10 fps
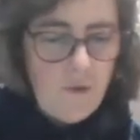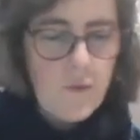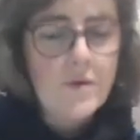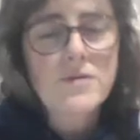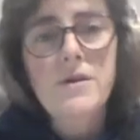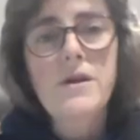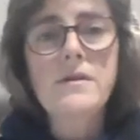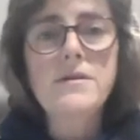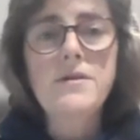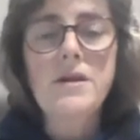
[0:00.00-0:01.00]
We're also
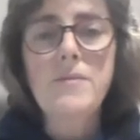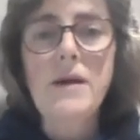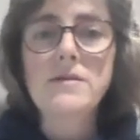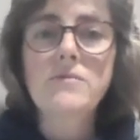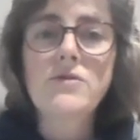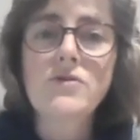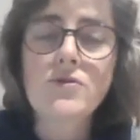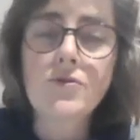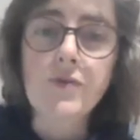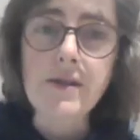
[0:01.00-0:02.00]
going to think about some of the
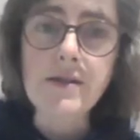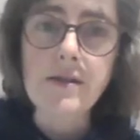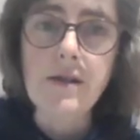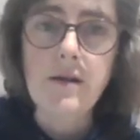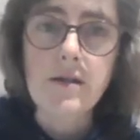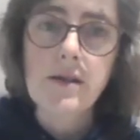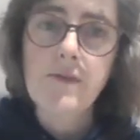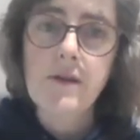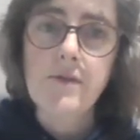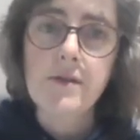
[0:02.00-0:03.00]
stories that Guiding have
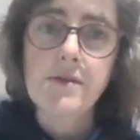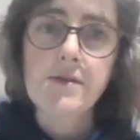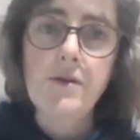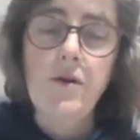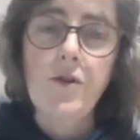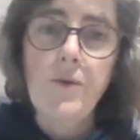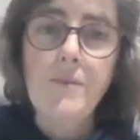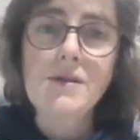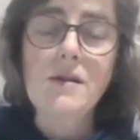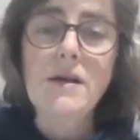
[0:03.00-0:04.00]
given us on the
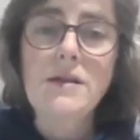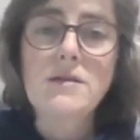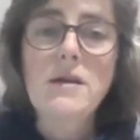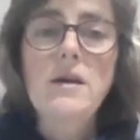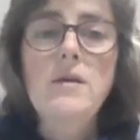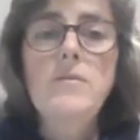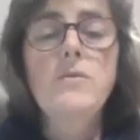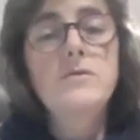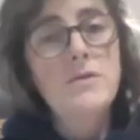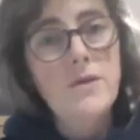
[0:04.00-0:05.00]
website, but
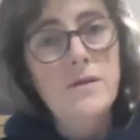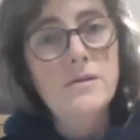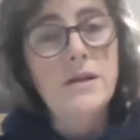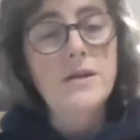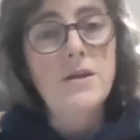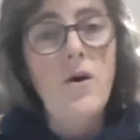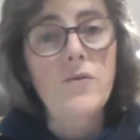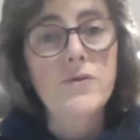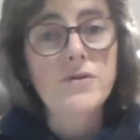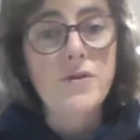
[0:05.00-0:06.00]
we'll do those later on
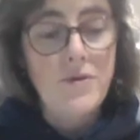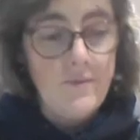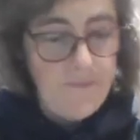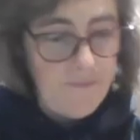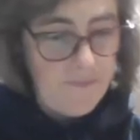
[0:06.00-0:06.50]
the Zoom.